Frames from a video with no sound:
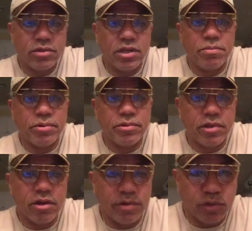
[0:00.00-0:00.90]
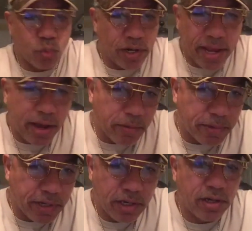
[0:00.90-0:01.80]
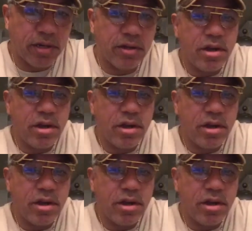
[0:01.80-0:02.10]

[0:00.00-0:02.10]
They release one album a year,